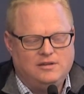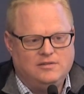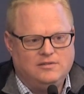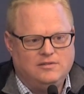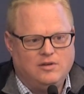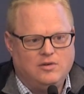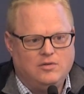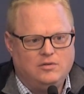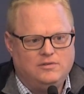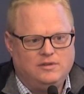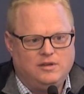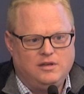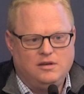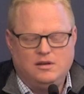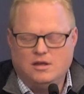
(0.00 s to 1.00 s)
And so it's a
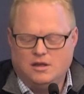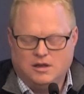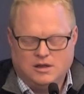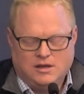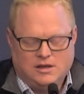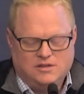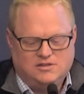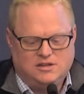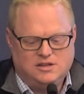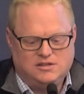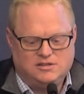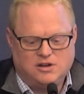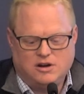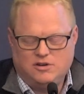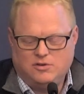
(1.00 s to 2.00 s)
good
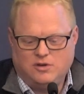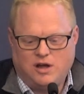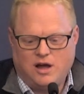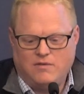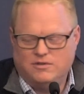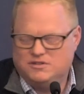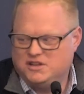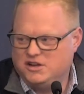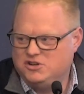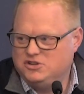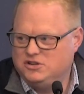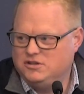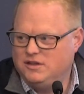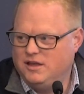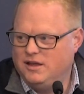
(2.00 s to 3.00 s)
start to a
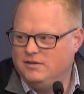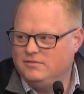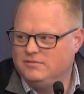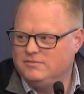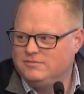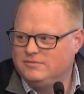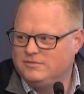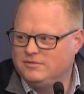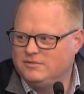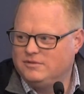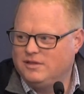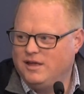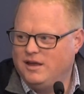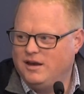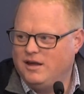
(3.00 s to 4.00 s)
conversation
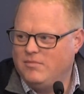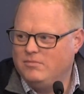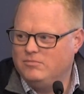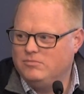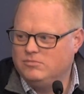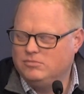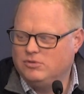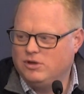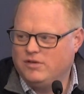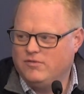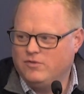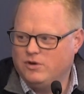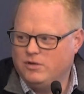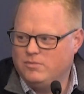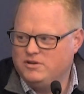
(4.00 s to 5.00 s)
that I'm looking
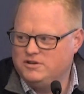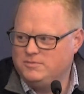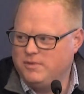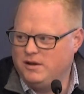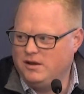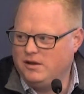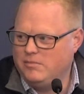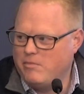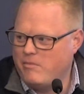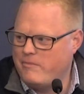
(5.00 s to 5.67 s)
forward to participating in.